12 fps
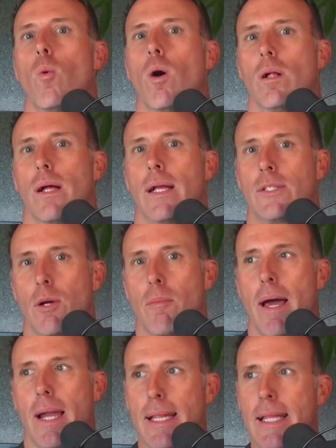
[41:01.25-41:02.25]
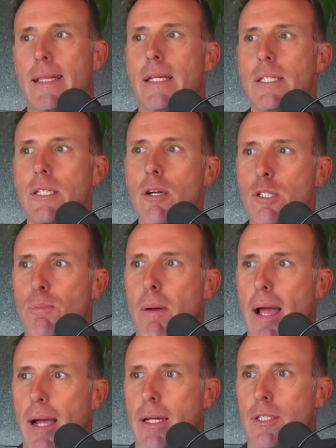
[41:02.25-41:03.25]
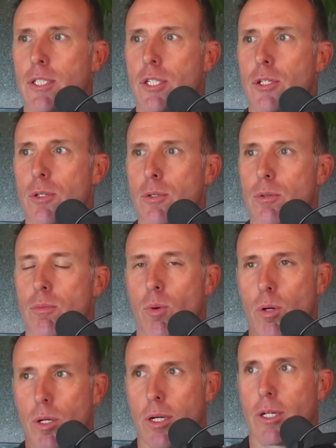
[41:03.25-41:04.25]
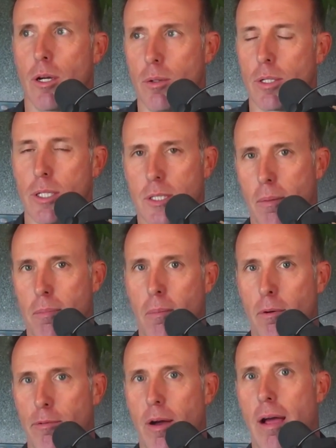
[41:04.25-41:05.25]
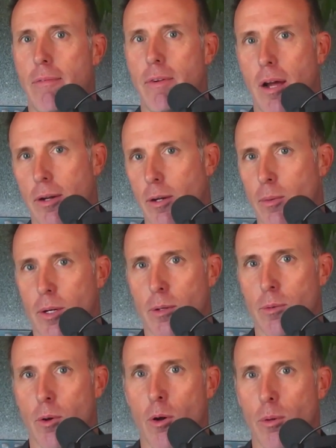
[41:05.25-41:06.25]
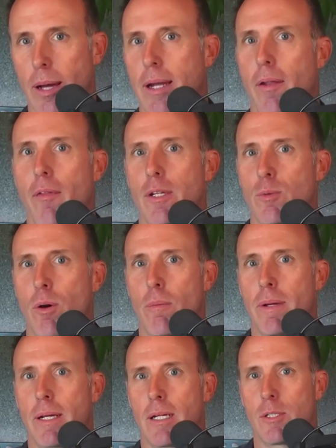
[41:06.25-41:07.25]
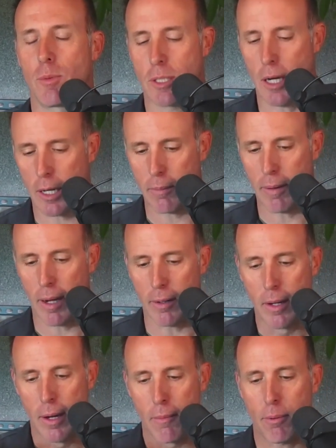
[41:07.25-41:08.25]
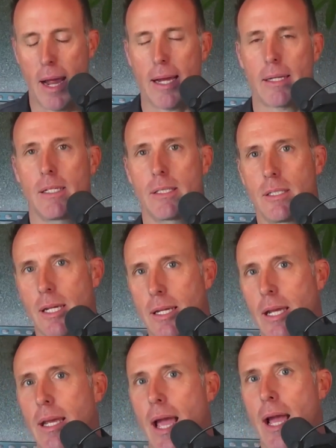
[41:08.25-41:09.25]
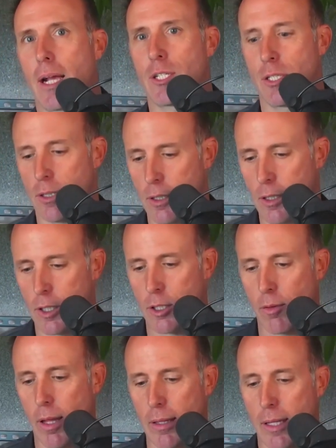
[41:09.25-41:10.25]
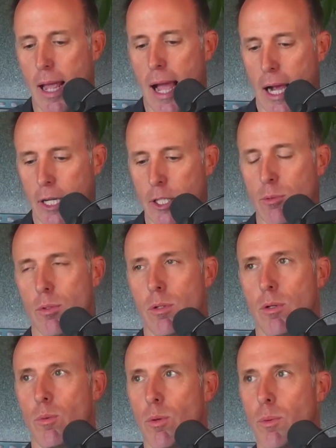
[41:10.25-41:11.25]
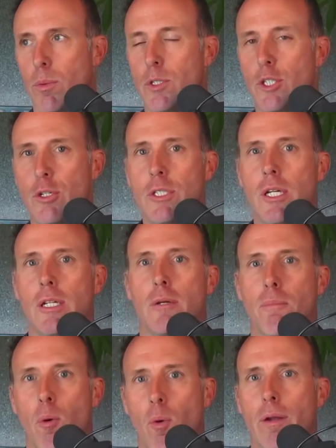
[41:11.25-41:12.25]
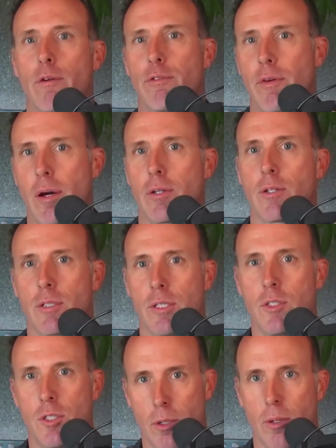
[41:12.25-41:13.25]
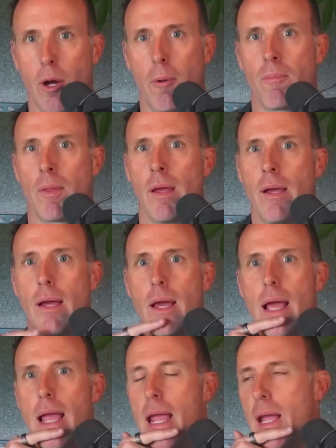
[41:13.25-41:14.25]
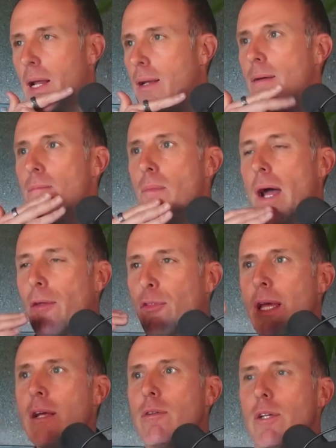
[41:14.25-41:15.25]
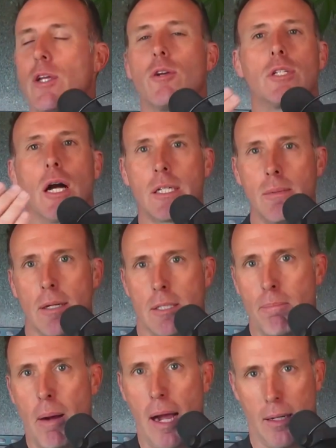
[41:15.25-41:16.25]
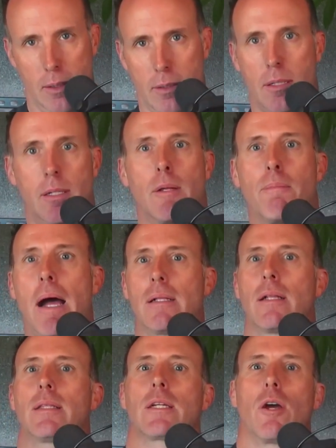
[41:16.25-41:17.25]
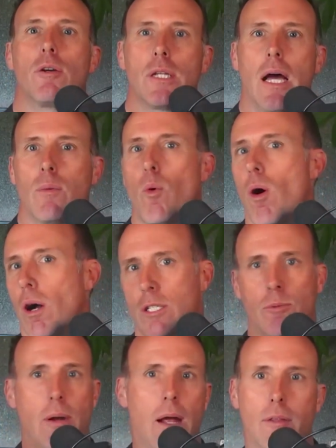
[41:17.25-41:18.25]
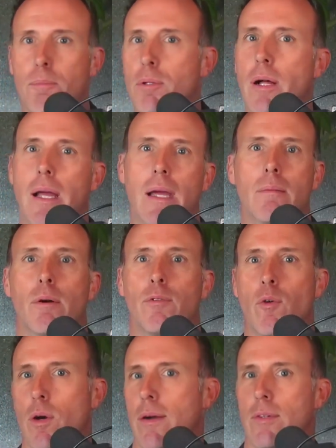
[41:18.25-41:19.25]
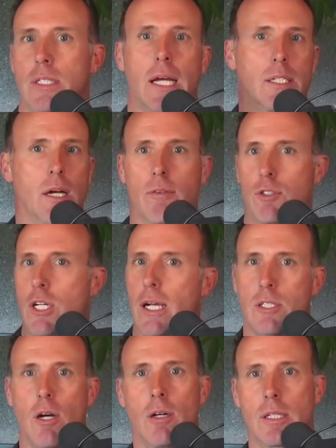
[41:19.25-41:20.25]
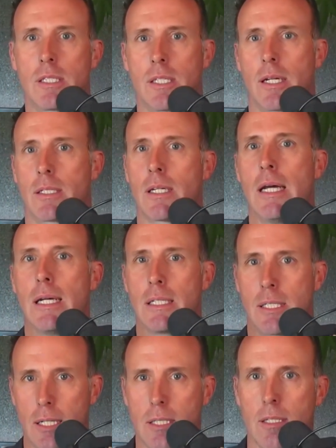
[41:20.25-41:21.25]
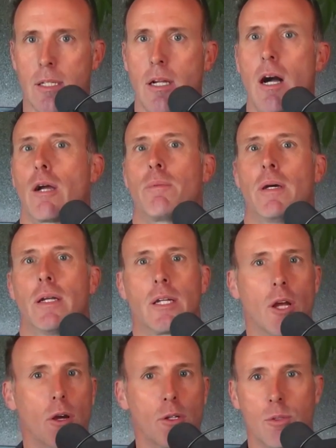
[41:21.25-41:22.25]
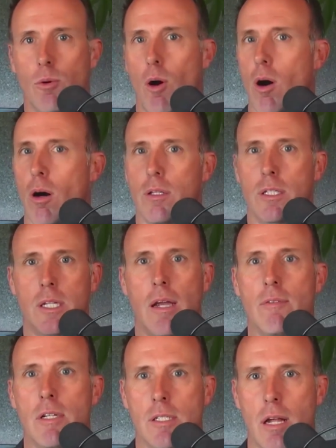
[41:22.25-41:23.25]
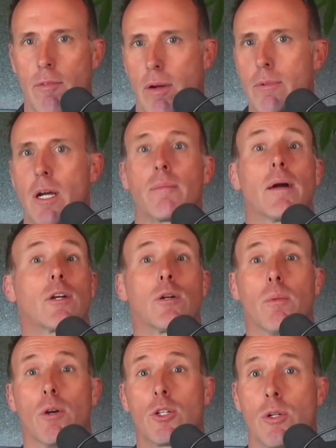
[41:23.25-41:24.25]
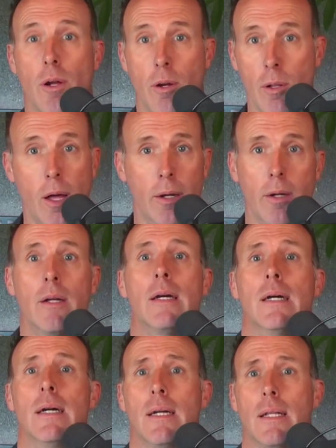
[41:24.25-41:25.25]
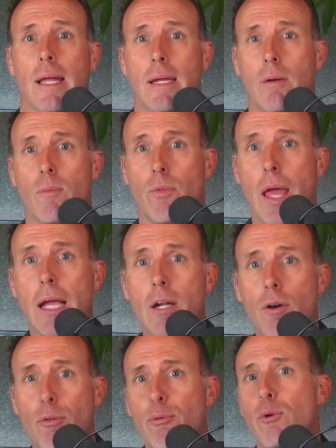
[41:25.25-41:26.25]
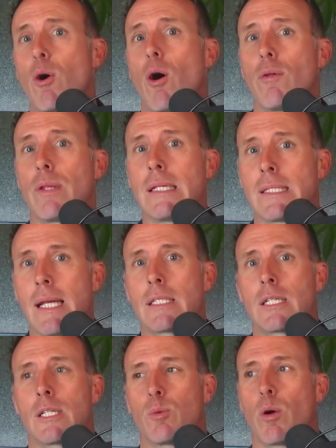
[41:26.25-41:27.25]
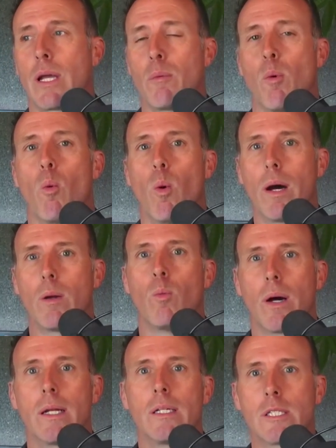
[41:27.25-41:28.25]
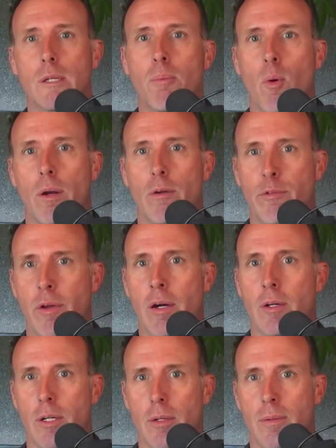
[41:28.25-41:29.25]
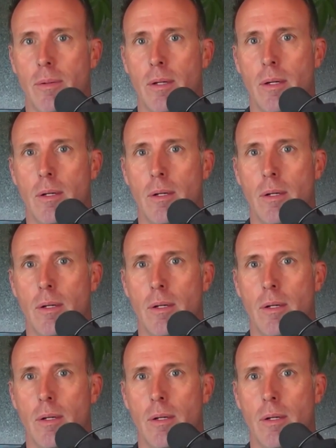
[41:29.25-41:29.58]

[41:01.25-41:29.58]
Well, and so Matt, I think this goes back into, we're going to go into step number 5 now here. We're going to roll right into this one because we talk about practice and taking action so that we're reducing the point of failure to 0. Mm-hmm. And I think you talked about the pilot and the pilot that goes out and walks around the plane before it ever takes off, checks all these things, sits in the cockpit and goes through all the safety stuff. And I'm talking about a commercial airliner. Like they go through all these things because, okay, well, what is the point of failure?